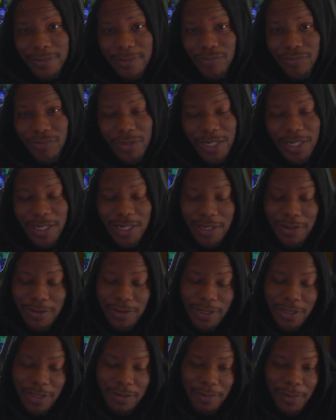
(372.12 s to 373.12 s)
But that
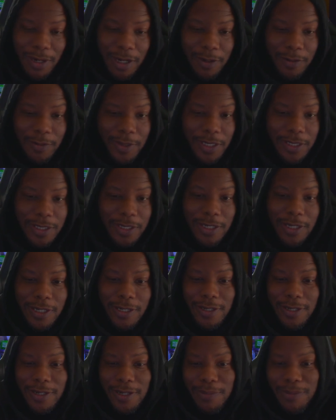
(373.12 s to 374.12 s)
was just my quick
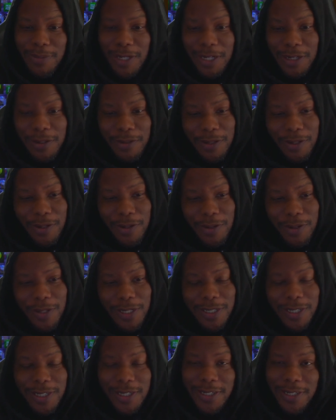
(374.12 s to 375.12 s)
take. I'm not gonna go
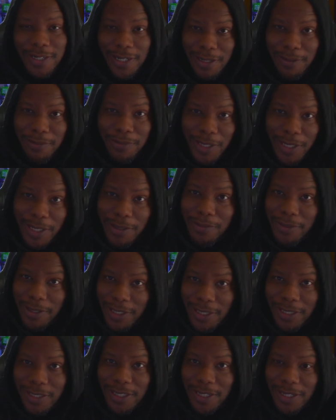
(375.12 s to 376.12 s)
into deep, deep
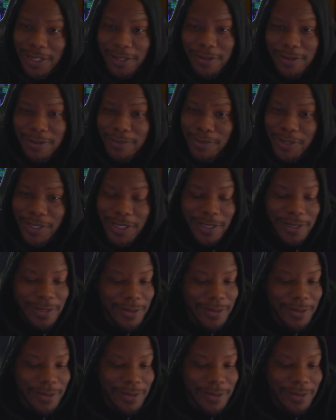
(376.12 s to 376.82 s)
detail, but